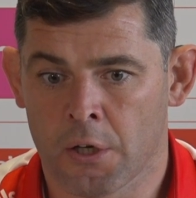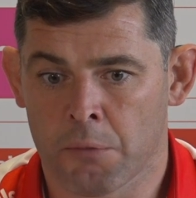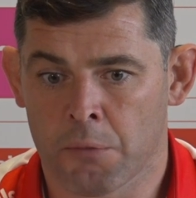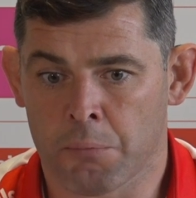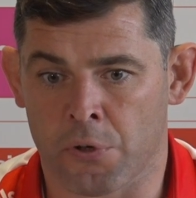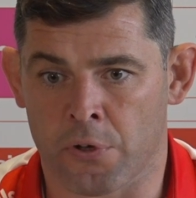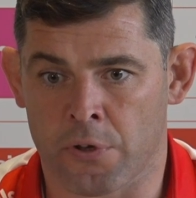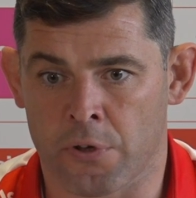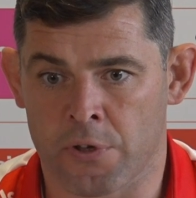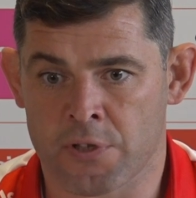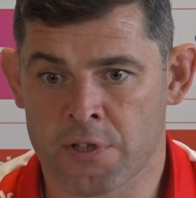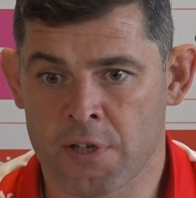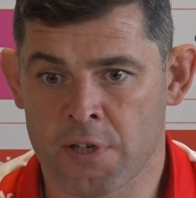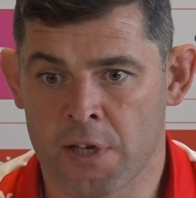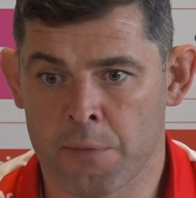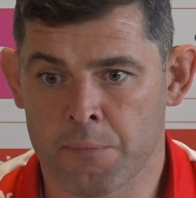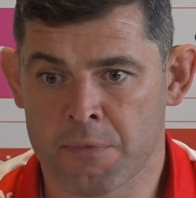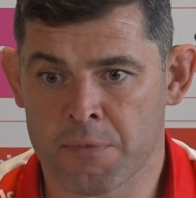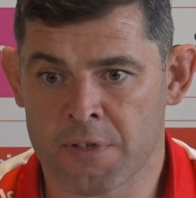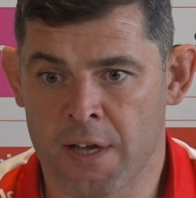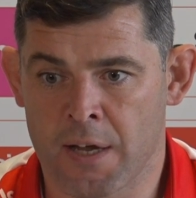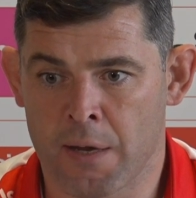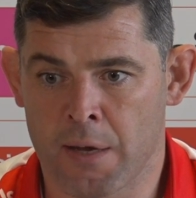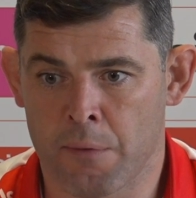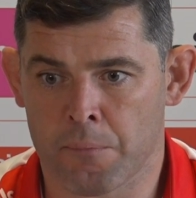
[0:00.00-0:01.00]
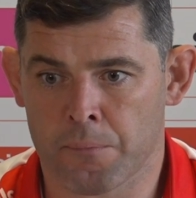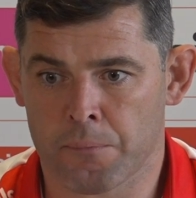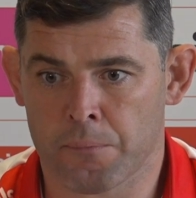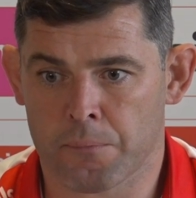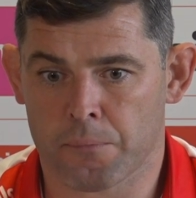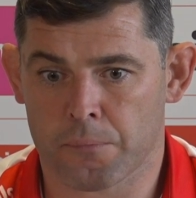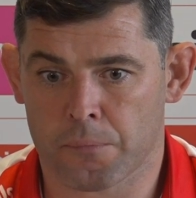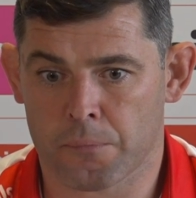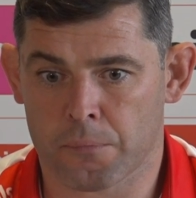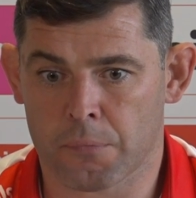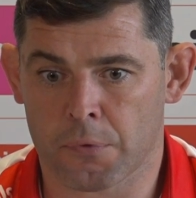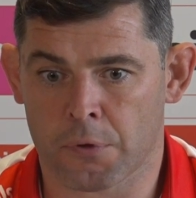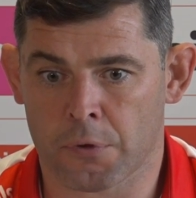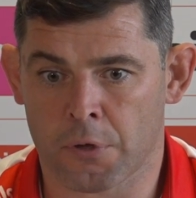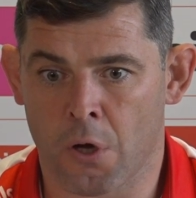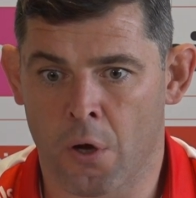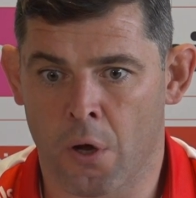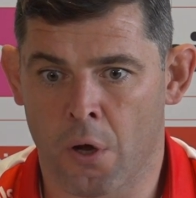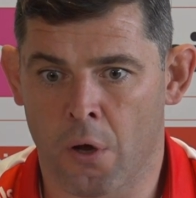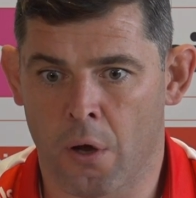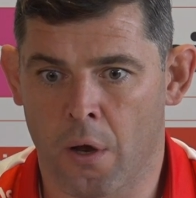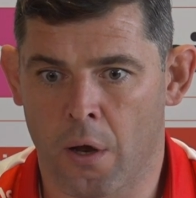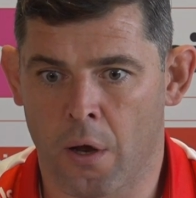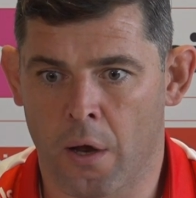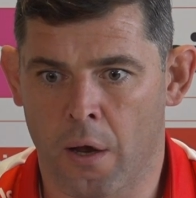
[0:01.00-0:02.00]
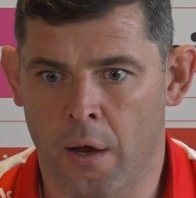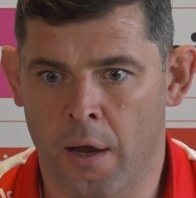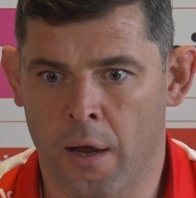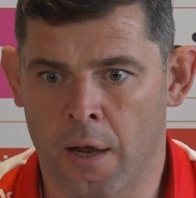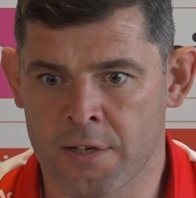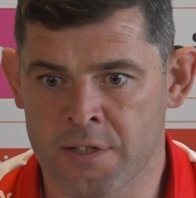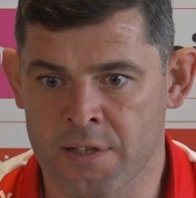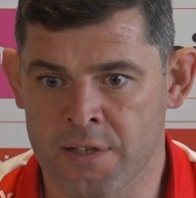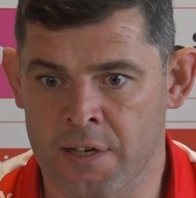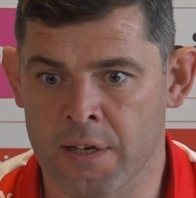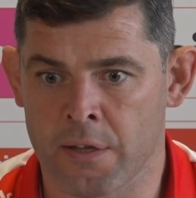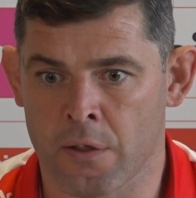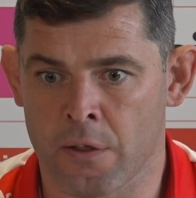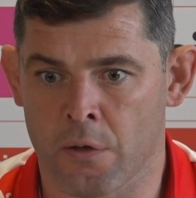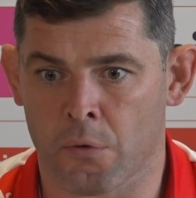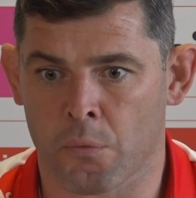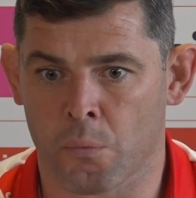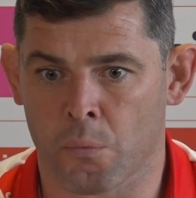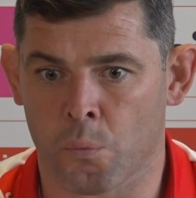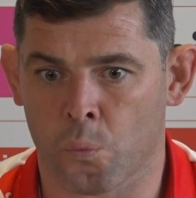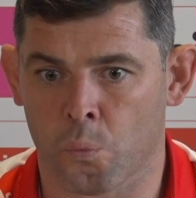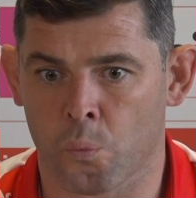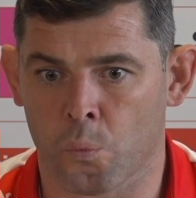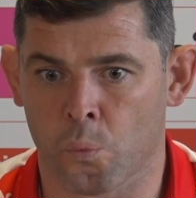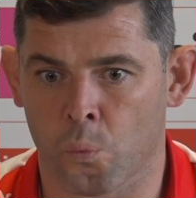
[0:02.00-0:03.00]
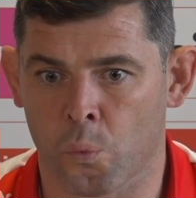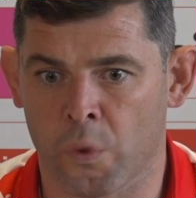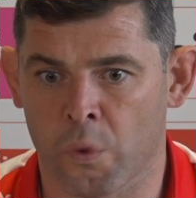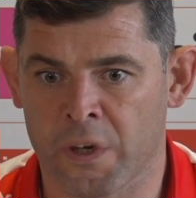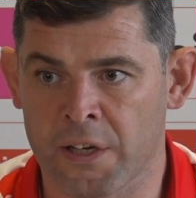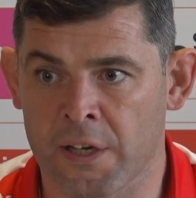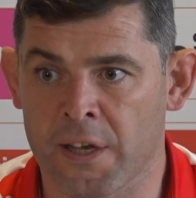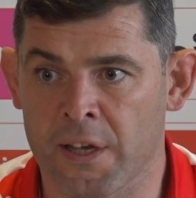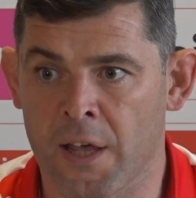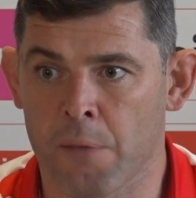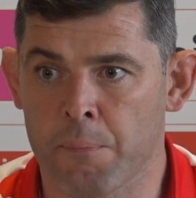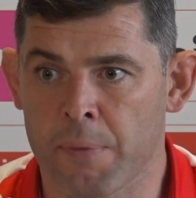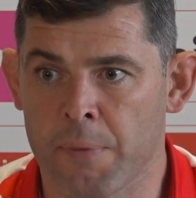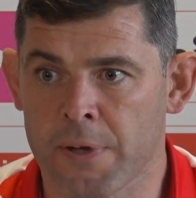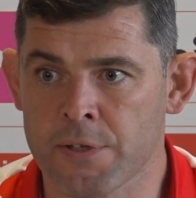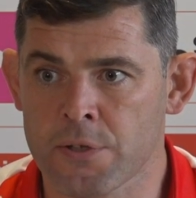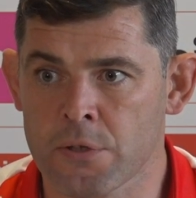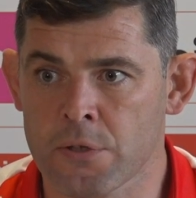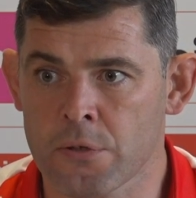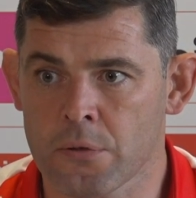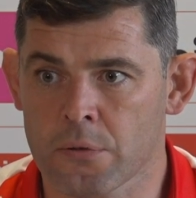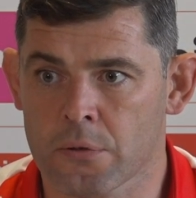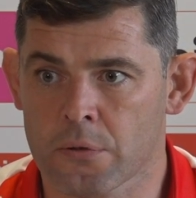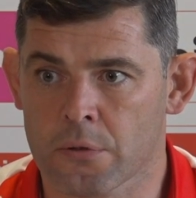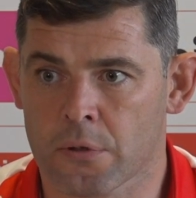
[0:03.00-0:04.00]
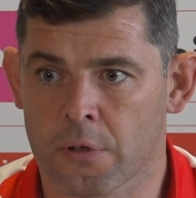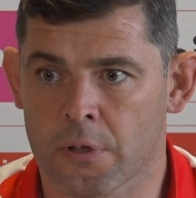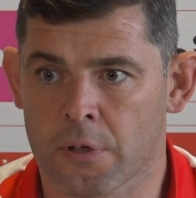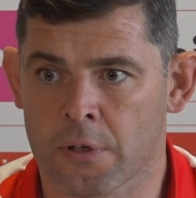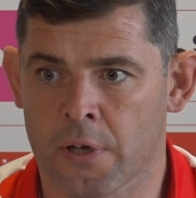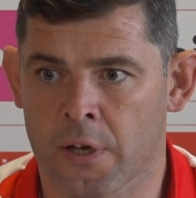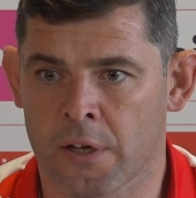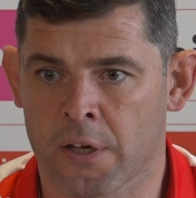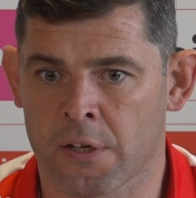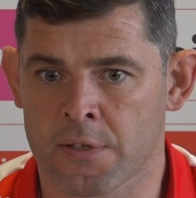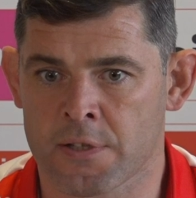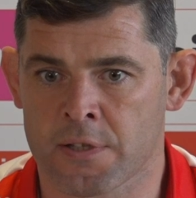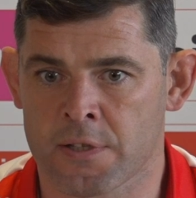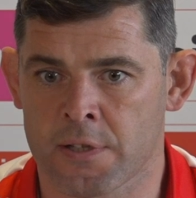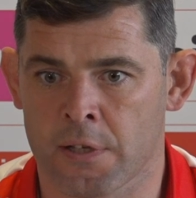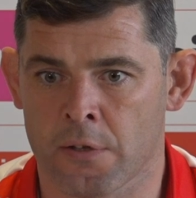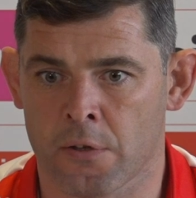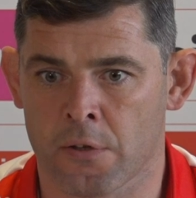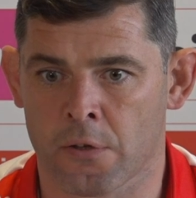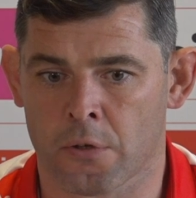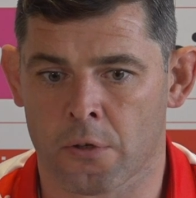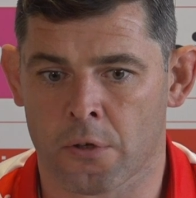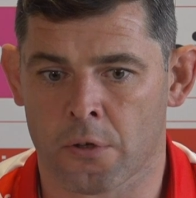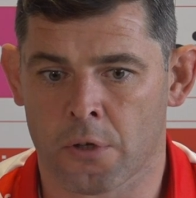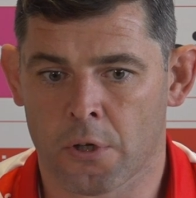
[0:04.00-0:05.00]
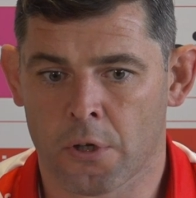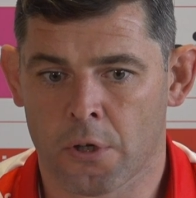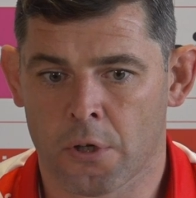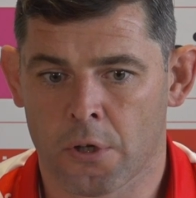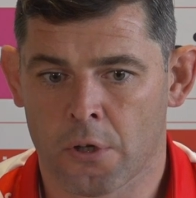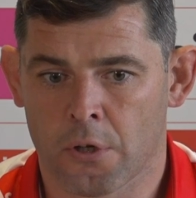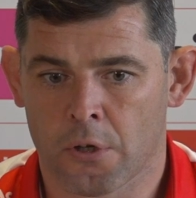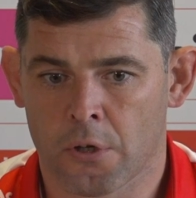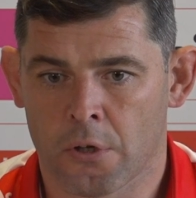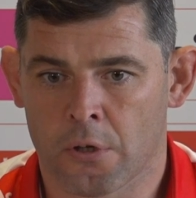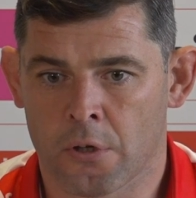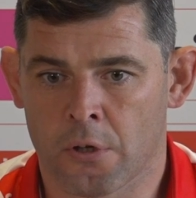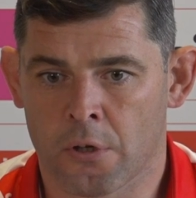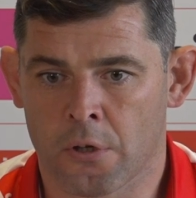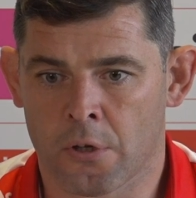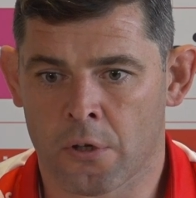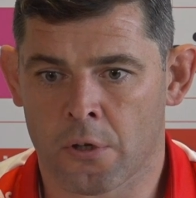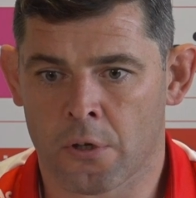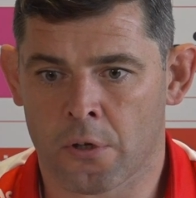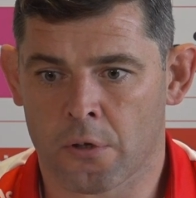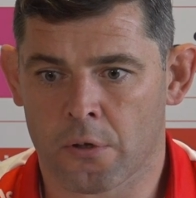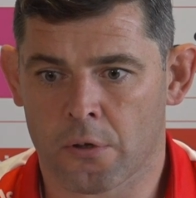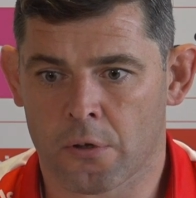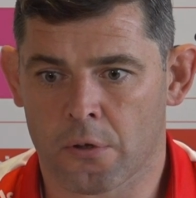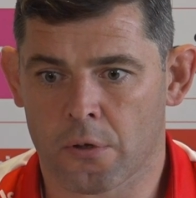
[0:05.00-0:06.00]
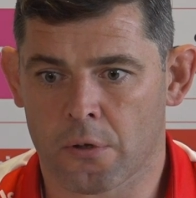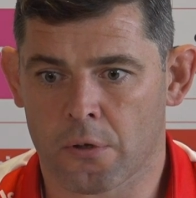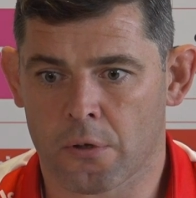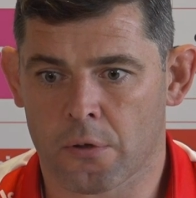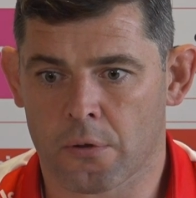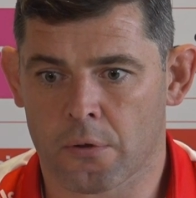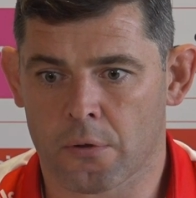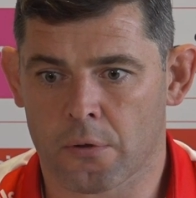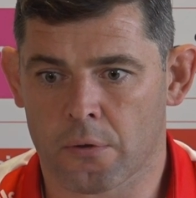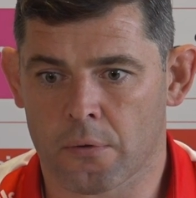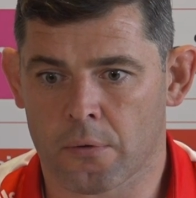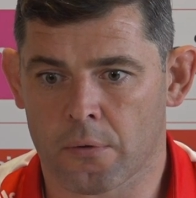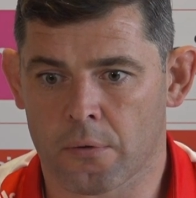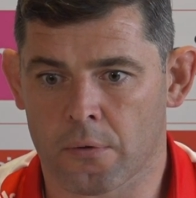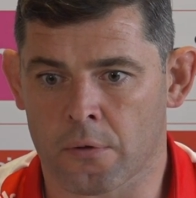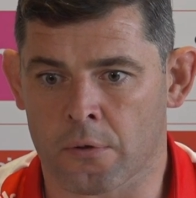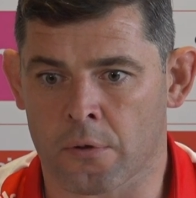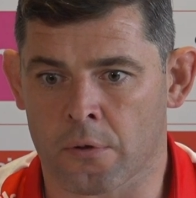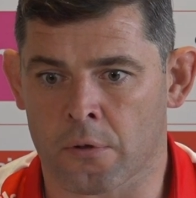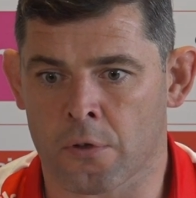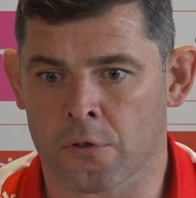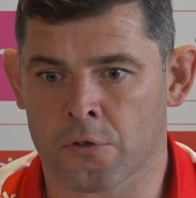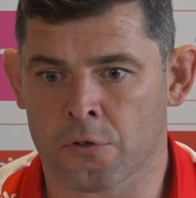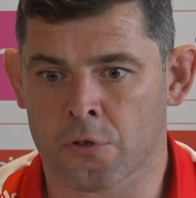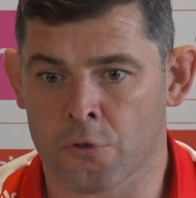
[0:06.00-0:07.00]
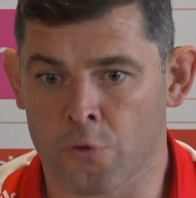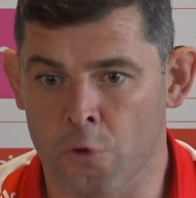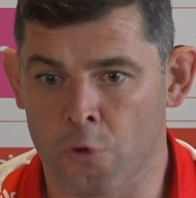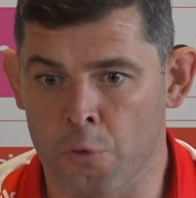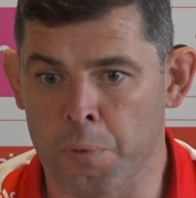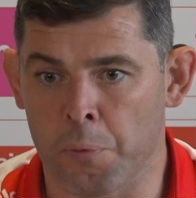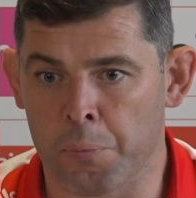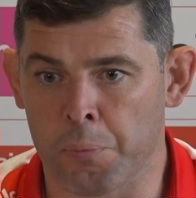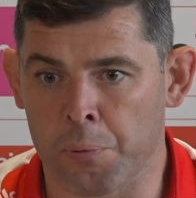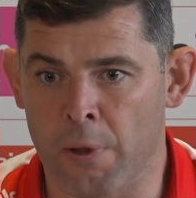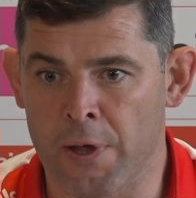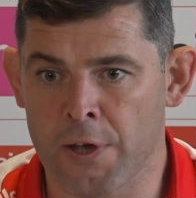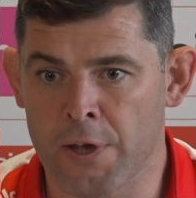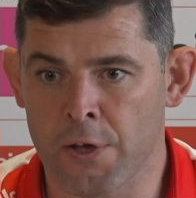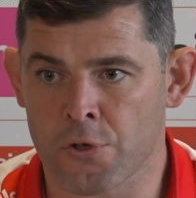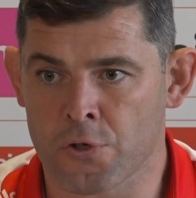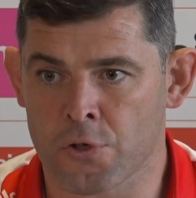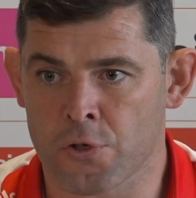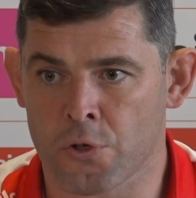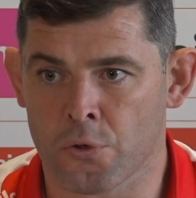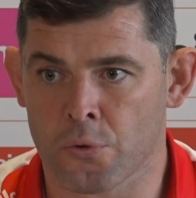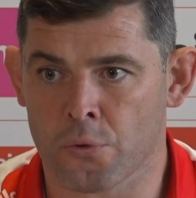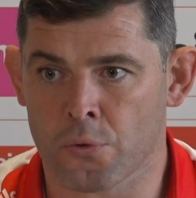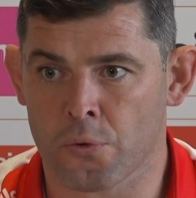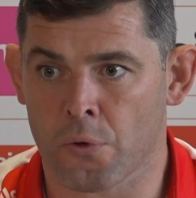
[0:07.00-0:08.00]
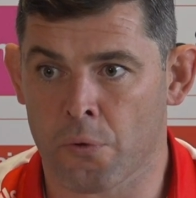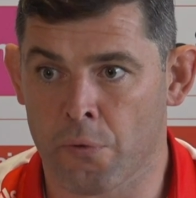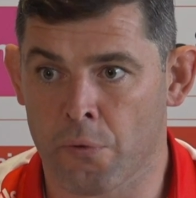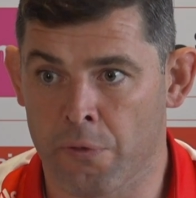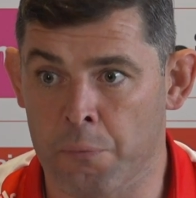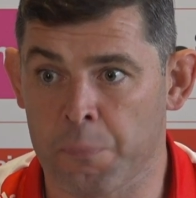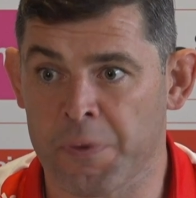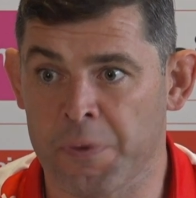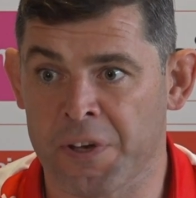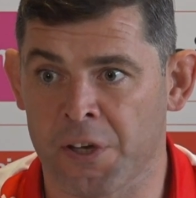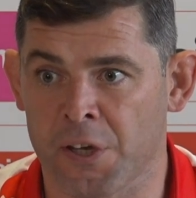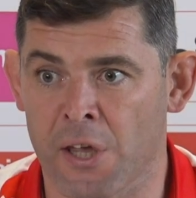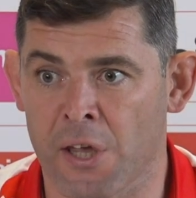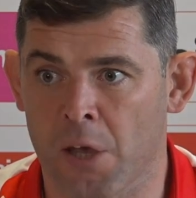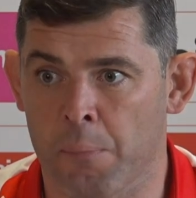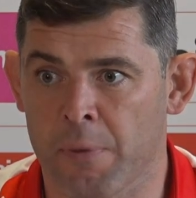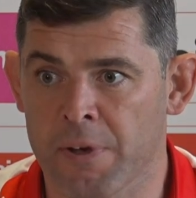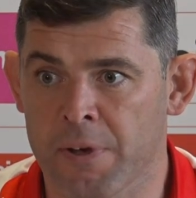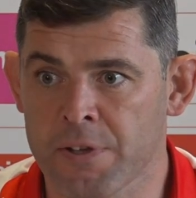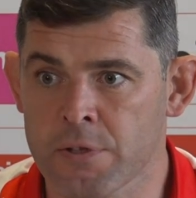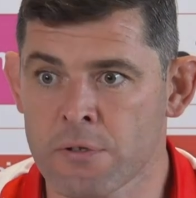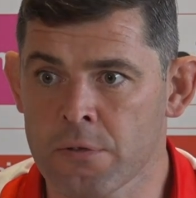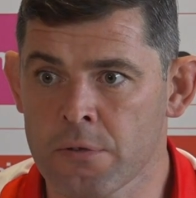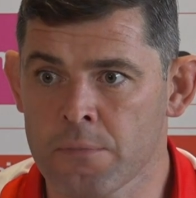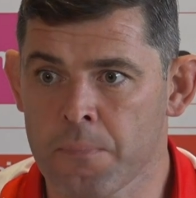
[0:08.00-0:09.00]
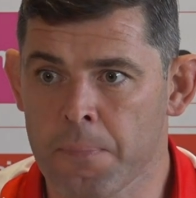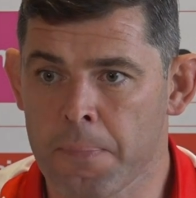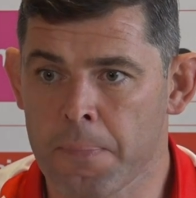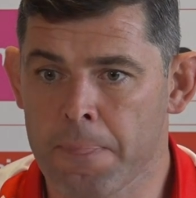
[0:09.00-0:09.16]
But at the same time, you know, I see that we can get better. I can see that there's a group of players who think we can get better.